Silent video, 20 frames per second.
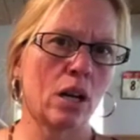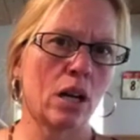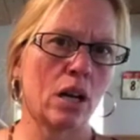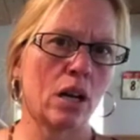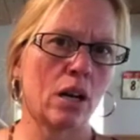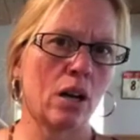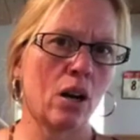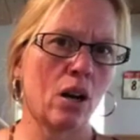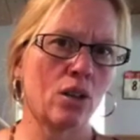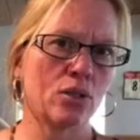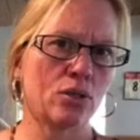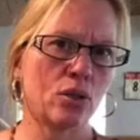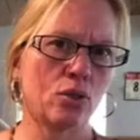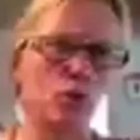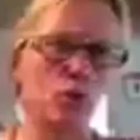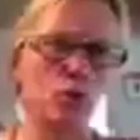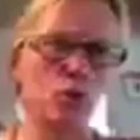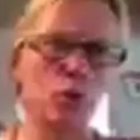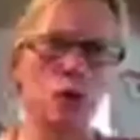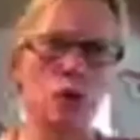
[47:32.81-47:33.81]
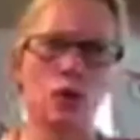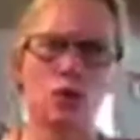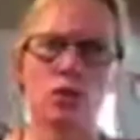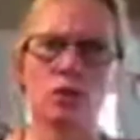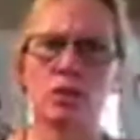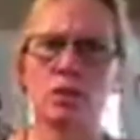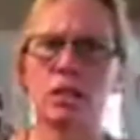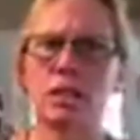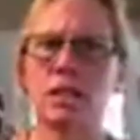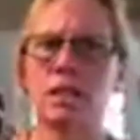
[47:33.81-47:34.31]
uh, also
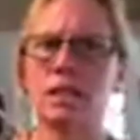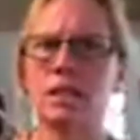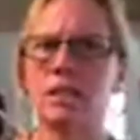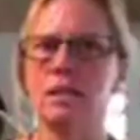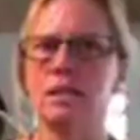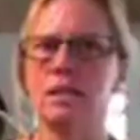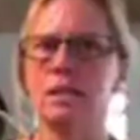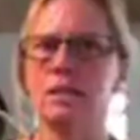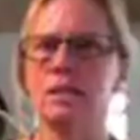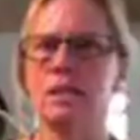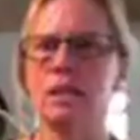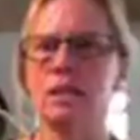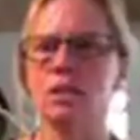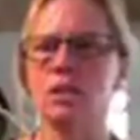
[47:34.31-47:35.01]
Charles, is